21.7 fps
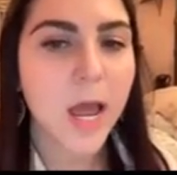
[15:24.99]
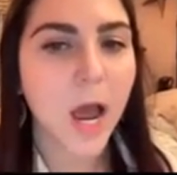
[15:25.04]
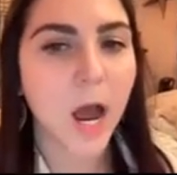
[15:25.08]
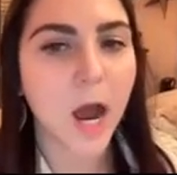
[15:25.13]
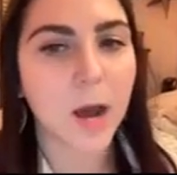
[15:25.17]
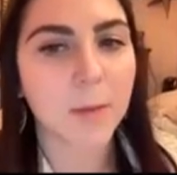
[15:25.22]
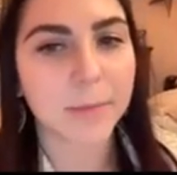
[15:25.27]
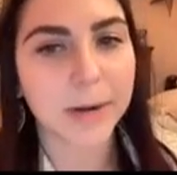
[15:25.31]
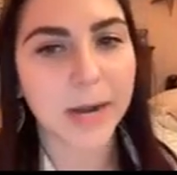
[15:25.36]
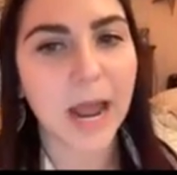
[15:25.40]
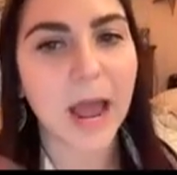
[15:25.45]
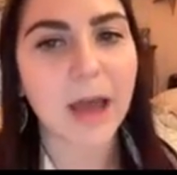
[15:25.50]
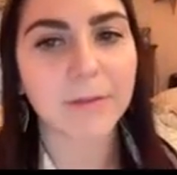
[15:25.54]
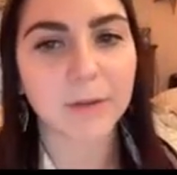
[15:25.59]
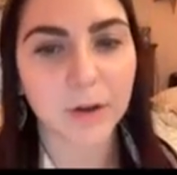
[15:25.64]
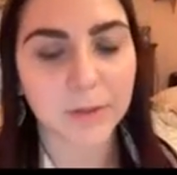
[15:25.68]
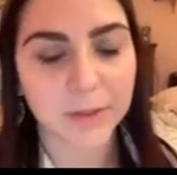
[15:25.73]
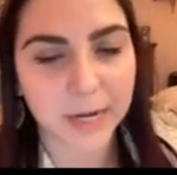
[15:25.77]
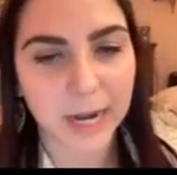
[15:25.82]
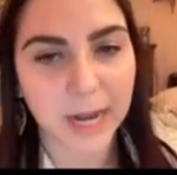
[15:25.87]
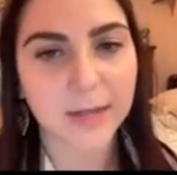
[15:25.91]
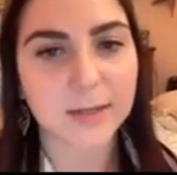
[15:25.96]
But I have it
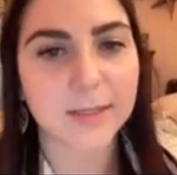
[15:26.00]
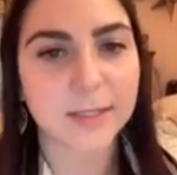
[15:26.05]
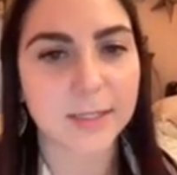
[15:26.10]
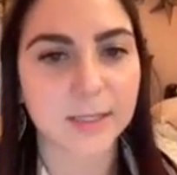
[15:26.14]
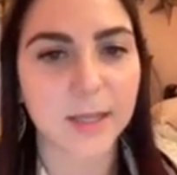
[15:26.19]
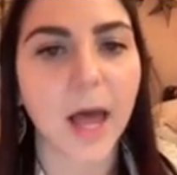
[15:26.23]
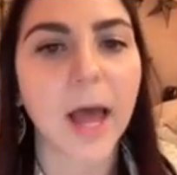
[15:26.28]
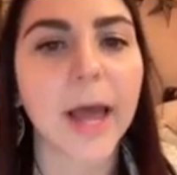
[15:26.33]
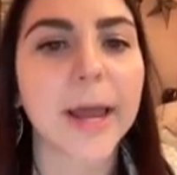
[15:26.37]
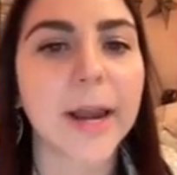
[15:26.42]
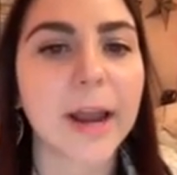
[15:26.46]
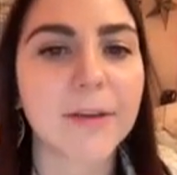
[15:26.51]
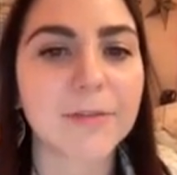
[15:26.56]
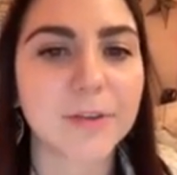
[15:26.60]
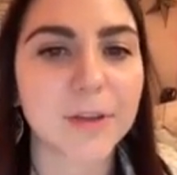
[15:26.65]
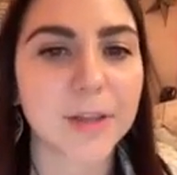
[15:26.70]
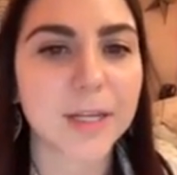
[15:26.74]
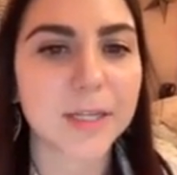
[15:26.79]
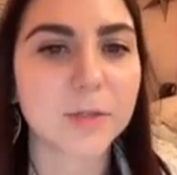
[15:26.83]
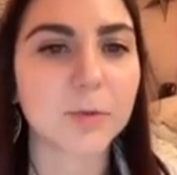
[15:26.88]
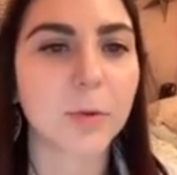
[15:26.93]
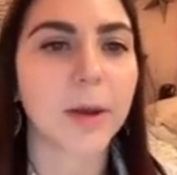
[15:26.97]
on the next slide
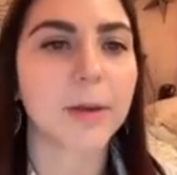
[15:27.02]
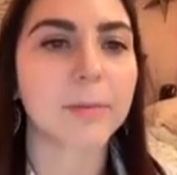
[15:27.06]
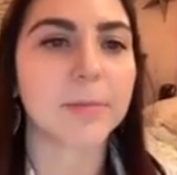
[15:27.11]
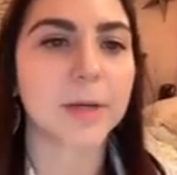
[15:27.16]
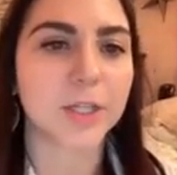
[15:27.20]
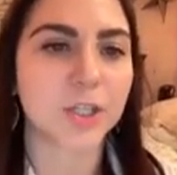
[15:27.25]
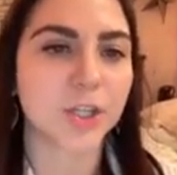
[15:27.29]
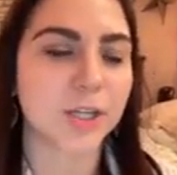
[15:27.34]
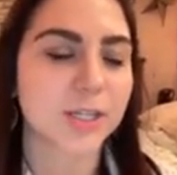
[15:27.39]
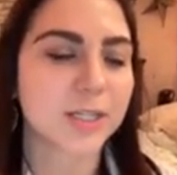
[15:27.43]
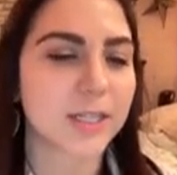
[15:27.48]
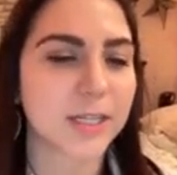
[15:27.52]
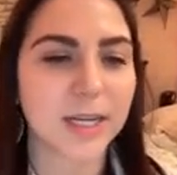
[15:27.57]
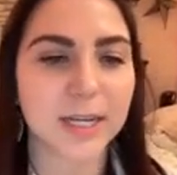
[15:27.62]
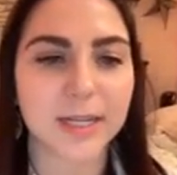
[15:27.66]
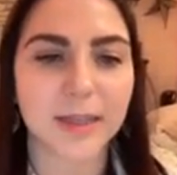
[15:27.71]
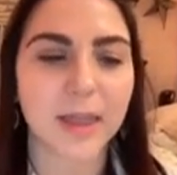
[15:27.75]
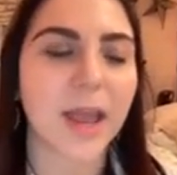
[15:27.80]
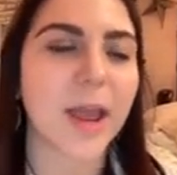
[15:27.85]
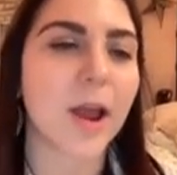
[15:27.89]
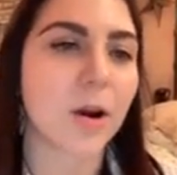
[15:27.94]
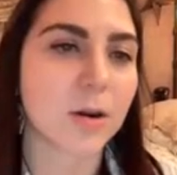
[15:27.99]
after this one, but
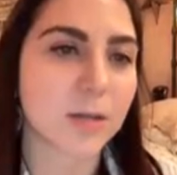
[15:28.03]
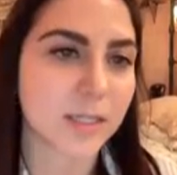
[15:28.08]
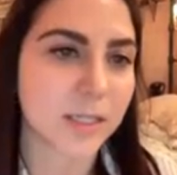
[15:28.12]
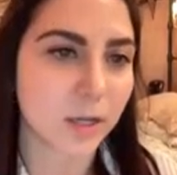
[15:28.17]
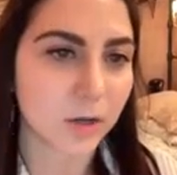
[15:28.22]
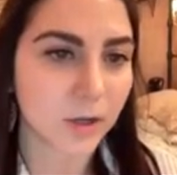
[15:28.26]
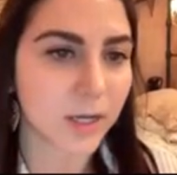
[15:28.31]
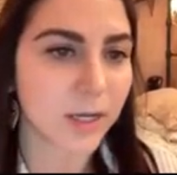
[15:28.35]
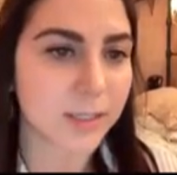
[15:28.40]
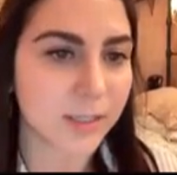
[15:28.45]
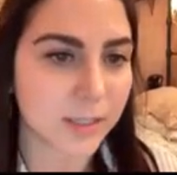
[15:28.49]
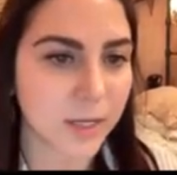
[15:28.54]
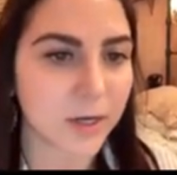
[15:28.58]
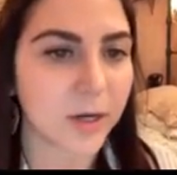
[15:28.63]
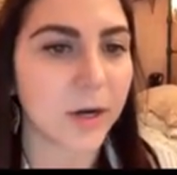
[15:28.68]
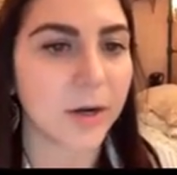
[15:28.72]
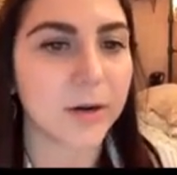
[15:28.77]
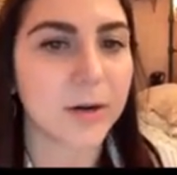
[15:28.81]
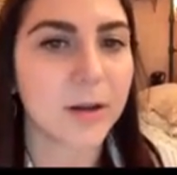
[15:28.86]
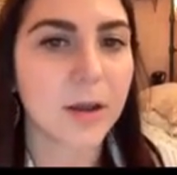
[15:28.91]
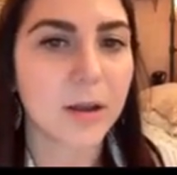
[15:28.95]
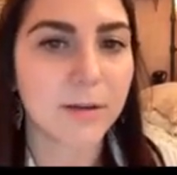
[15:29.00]
they are still
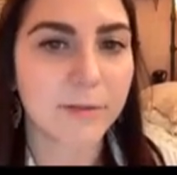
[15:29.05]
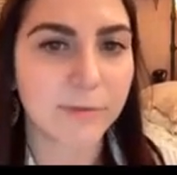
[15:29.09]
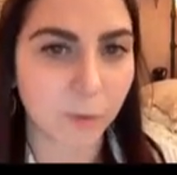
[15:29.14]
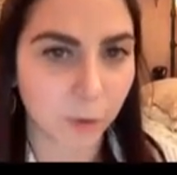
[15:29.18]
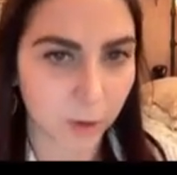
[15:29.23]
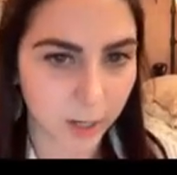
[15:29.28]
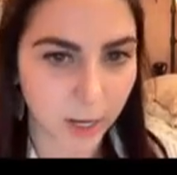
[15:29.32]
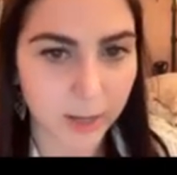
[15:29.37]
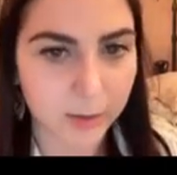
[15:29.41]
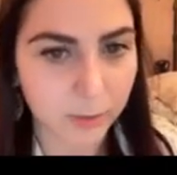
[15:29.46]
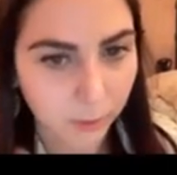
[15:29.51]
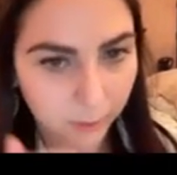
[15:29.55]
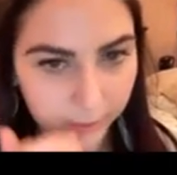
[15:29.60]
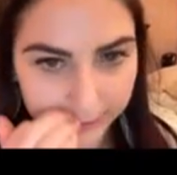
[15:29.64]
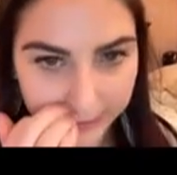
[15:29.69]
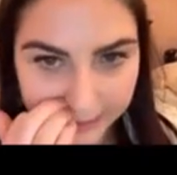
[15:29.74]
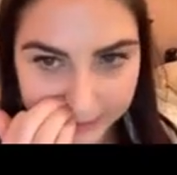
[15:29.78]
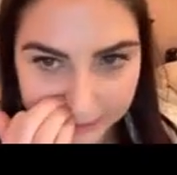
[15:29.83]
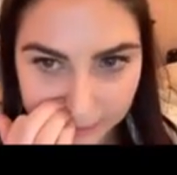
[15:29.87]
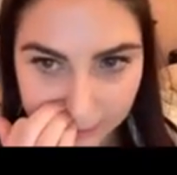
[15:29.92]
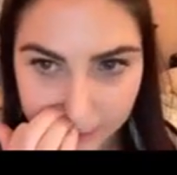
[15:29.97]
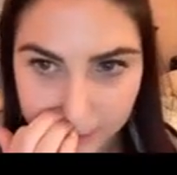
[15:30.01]
considered foregut
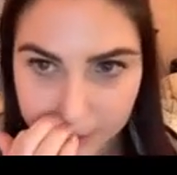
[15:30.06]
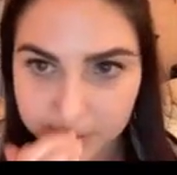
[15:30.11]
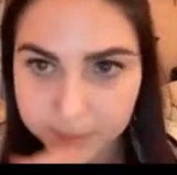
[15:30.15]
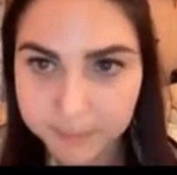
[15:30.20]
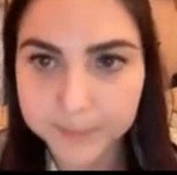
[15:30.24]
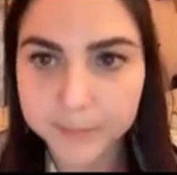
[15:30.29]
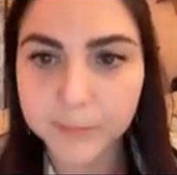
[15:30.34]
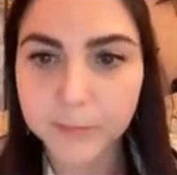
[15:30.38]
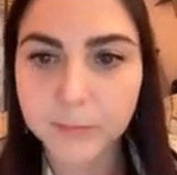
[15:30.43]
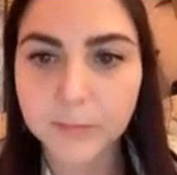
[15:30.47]
organs.